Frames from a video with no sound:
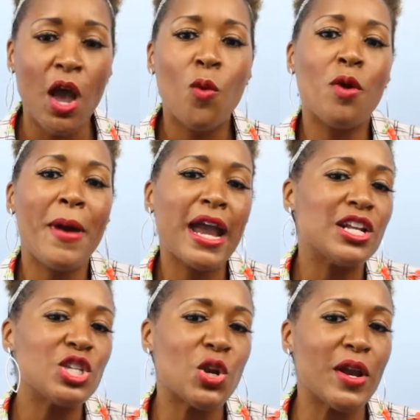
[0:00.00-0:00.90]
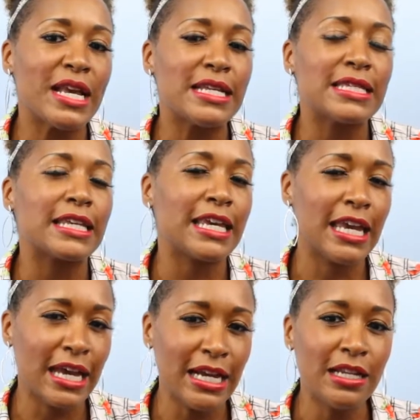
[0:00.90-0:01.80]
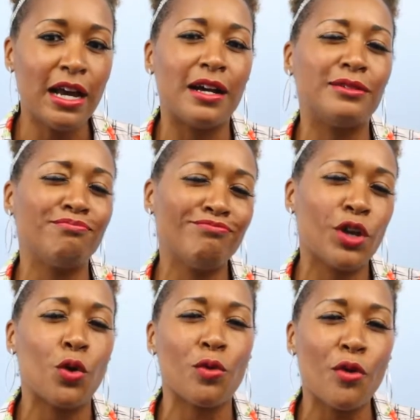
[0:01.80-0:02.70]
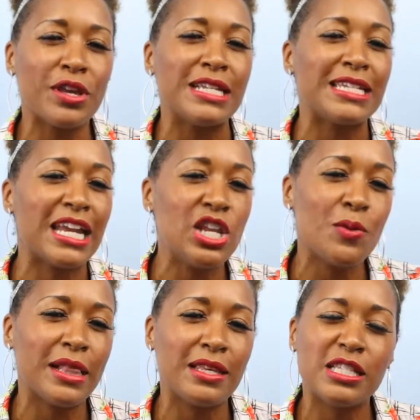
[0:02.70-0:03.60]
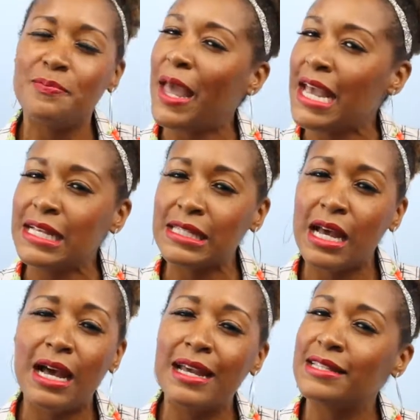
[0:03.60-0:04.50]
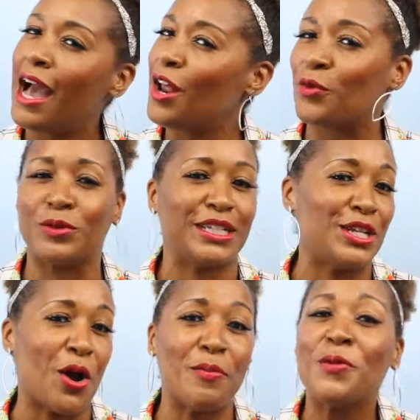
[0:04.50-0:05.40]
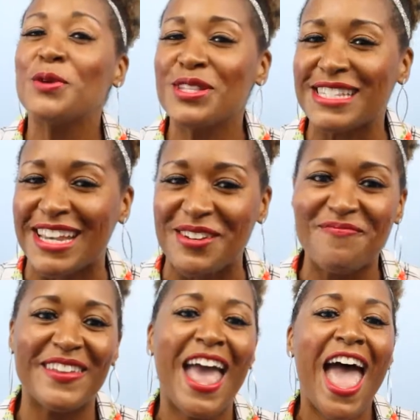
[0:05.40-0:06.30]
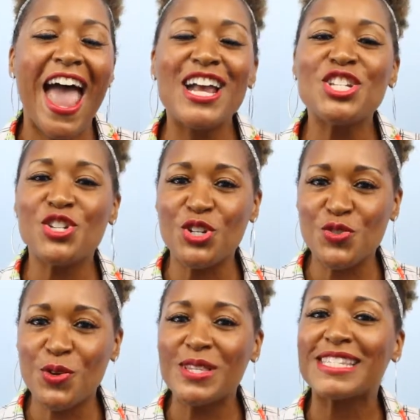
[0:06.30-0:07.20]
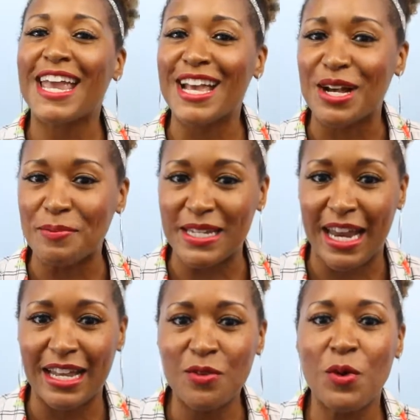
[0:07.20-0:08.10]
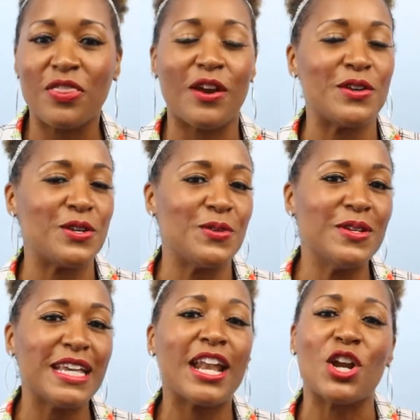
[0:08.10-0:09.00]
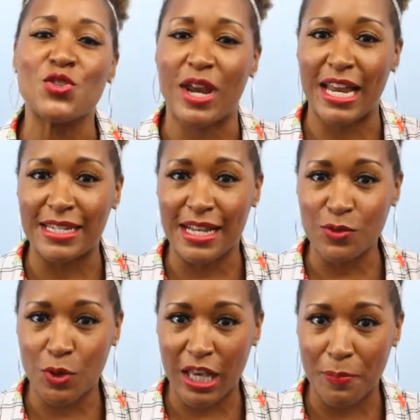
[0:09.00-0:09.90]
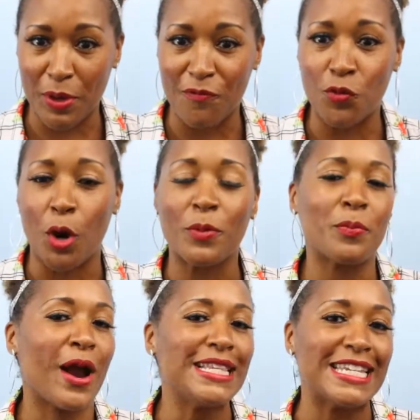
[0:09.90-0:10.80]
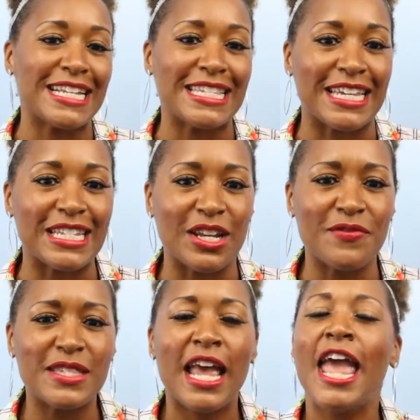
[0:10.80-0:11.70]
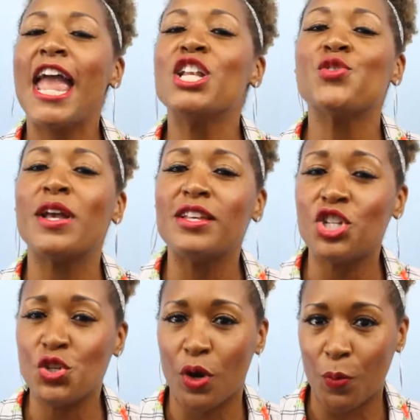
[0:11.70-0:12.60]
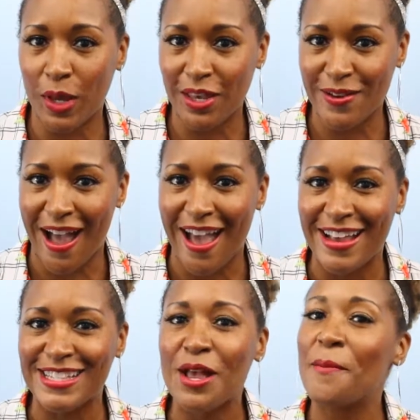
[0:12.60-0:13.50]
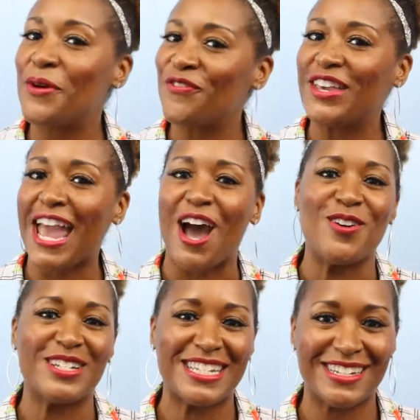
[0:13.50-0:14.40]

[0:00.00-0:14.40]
Well, my concern is can um, growth continue at this pace, guys? I don't really know, but we'll see. As usual, stay updated with our news and our trading desk will keep you informed with pricing incentives. Enjoy this short week, you guys. Buffy out.